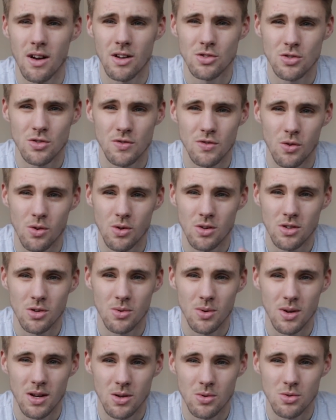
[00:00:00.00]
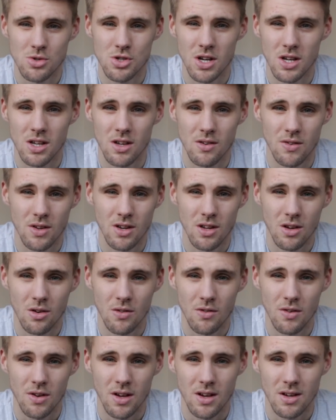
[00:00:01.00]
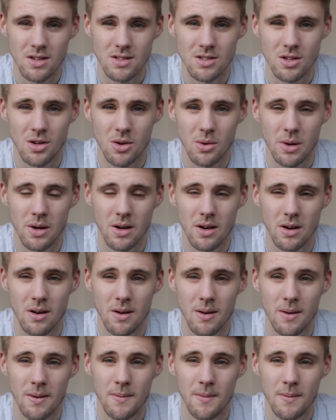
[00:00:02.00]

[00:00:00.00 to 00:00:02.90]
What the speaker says: I just thought I'd do a little cheeky video for you, so